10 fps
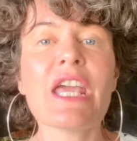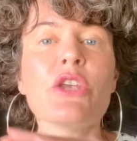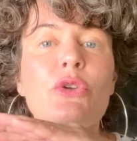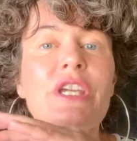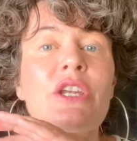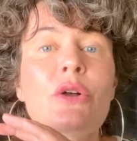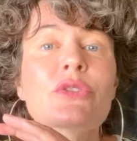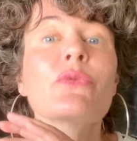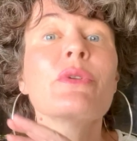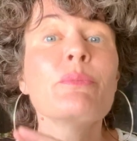you can
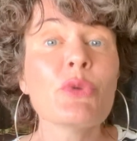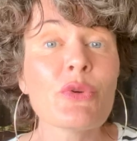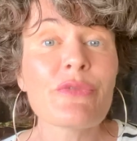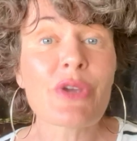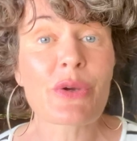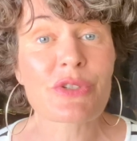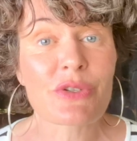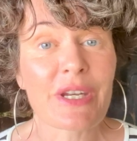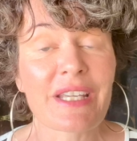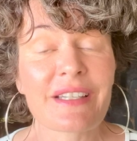also remove those
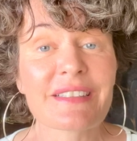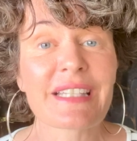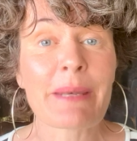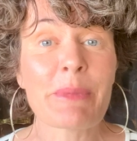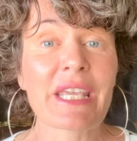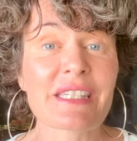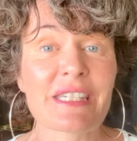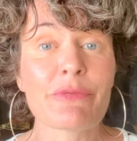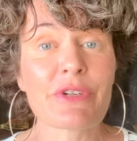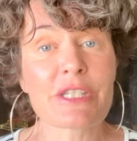triggers and make a
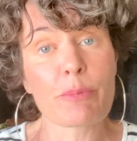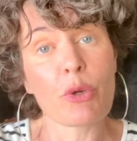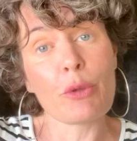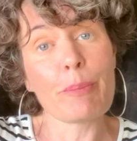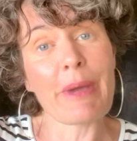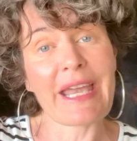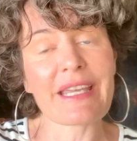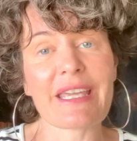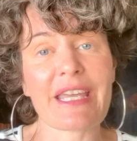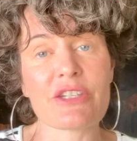difference, pull
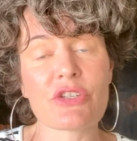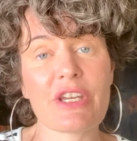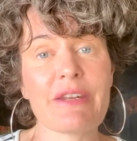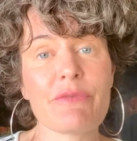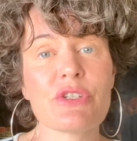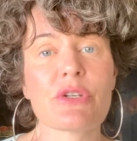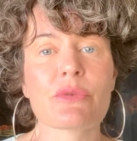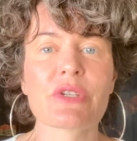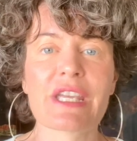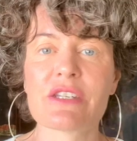back and turn every
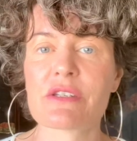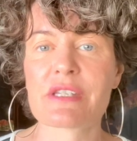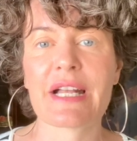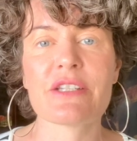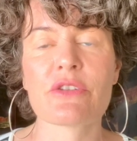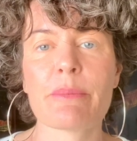stone to get your child to the